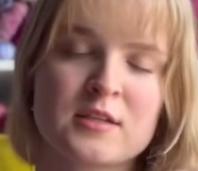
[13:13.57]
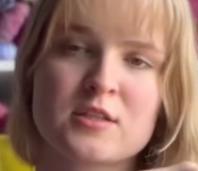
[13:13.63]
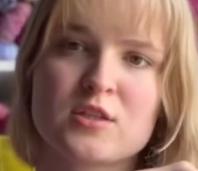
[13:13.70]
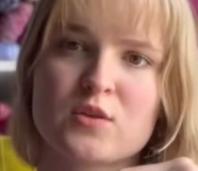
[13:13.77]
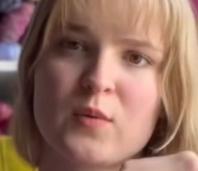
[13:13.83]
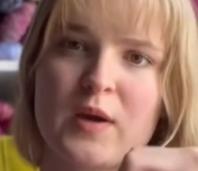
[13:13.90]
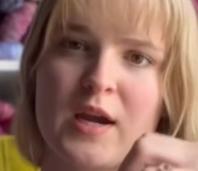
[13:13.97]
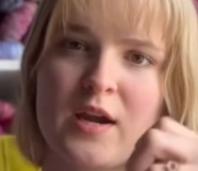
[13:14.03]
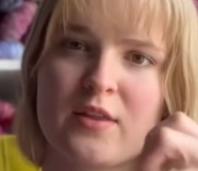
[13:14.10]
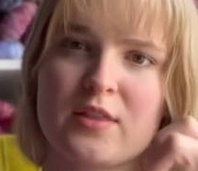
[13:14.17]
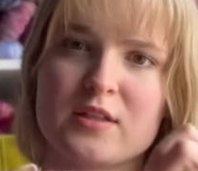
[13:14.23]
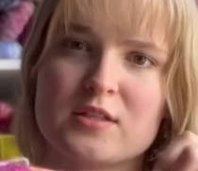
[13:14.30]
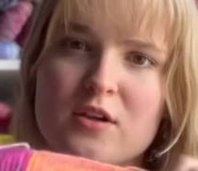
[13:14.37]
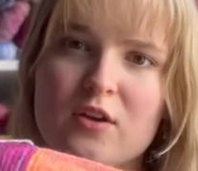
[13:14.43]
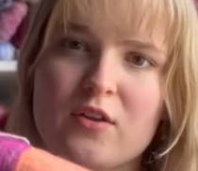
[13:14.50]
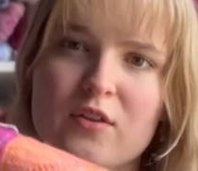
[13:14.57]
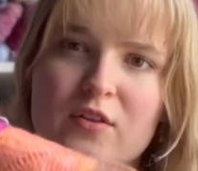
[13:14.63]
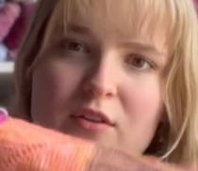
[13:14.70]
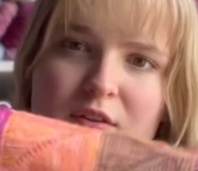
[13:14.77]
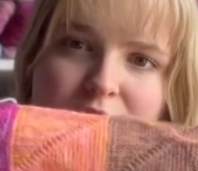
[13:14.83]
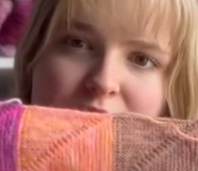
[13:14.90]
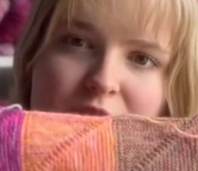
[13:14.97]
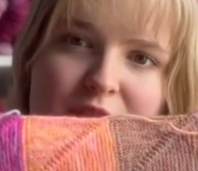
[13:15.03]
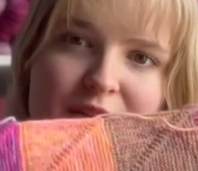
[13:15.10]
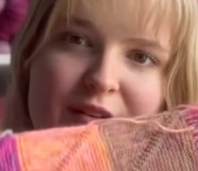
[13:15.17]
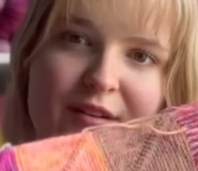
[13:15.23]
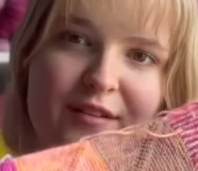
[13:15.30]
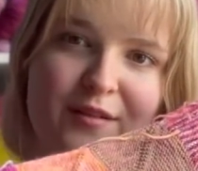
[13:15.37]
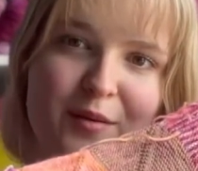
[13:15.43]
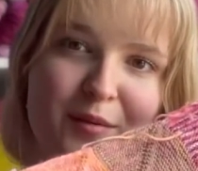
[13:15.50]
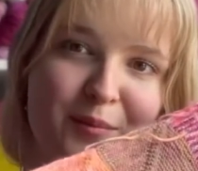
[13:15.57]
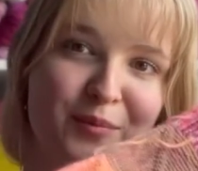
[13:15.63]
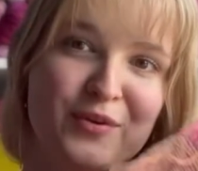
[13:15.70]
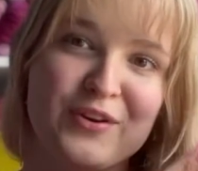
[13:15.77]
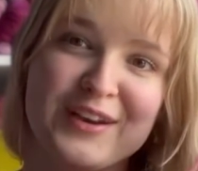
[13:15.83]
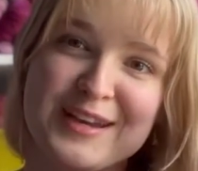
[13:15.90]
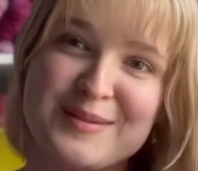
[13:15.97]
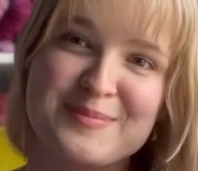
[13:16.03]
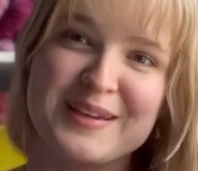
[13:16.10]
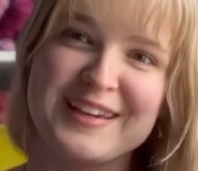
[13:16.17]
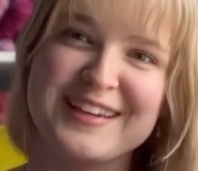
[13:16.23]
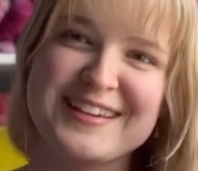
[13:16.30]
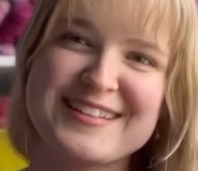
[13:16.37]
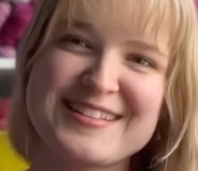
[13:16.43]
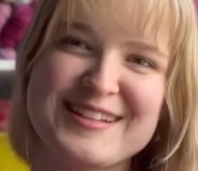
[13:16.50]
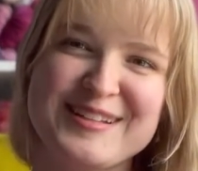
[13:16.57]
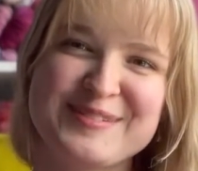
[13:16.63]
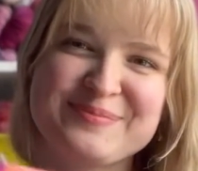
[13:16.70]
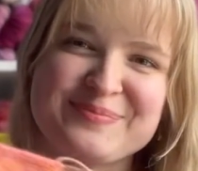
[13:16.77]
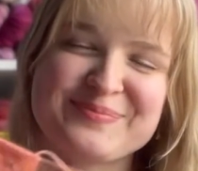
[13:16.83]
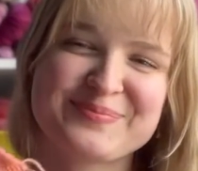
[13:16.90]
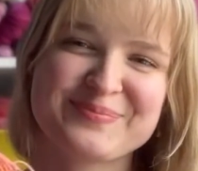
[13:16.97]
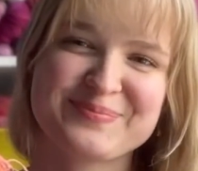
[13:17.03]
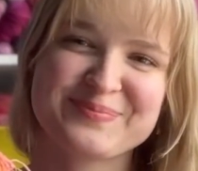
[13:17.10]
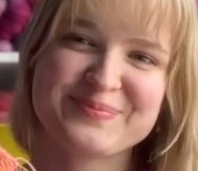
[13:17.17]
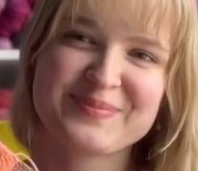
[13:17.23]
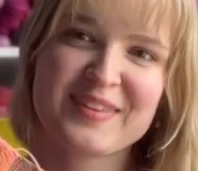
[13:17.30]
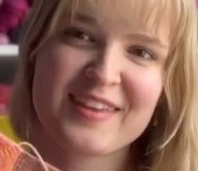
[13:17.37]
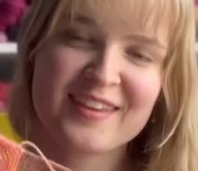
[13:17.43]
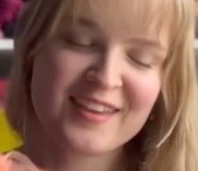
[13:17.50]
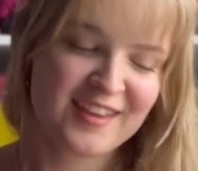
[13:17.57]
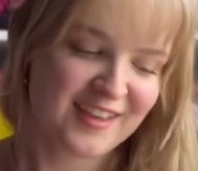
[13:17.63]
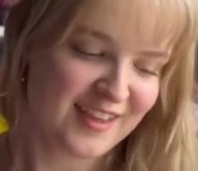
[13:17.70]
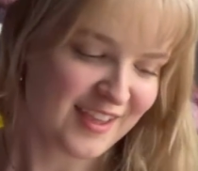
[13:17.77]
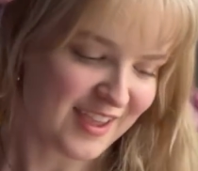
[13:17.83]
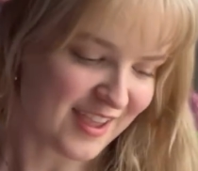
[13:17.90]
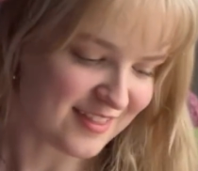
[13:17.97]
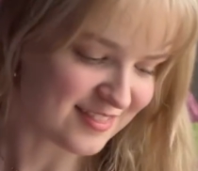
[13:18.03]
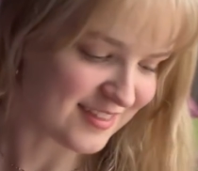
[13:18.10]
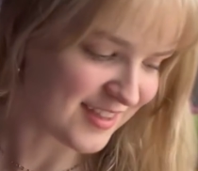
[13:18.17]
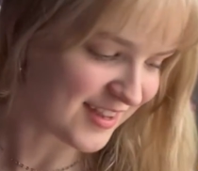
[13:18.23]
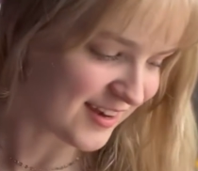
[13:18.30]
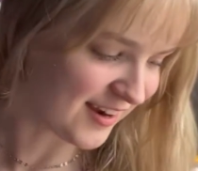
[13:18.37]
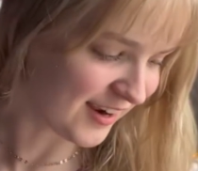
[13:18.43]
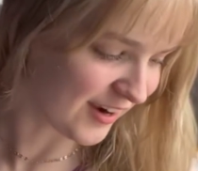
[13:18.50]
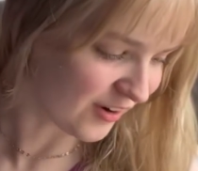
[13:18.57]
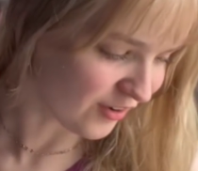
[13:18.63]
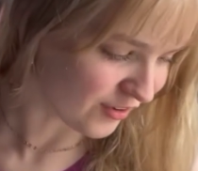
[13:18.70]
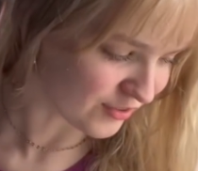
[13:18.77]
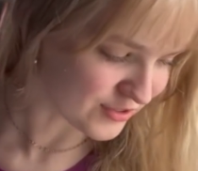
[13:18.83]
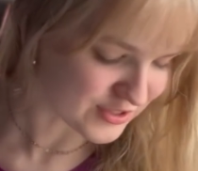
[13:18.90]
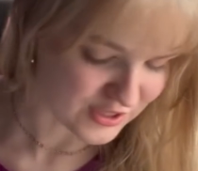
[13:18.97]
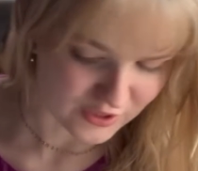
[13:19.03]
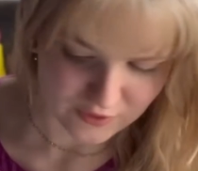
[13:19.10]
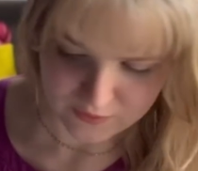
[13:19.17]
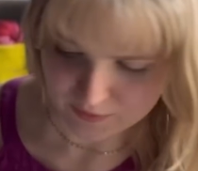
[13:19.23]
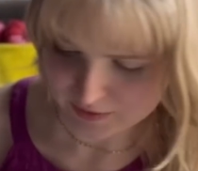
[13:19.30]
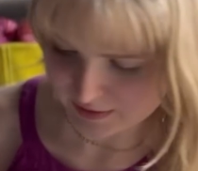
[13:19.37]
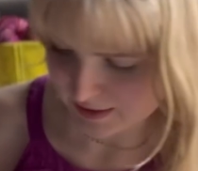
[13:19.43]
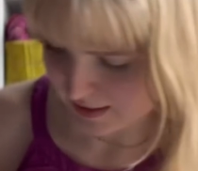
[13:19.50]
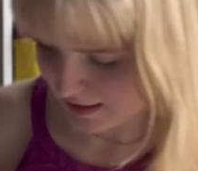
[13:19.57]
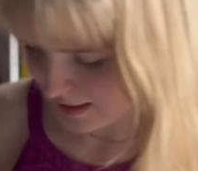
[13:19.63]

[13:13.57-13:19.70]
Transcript: square that's all of the pretty pinks. And then I also laid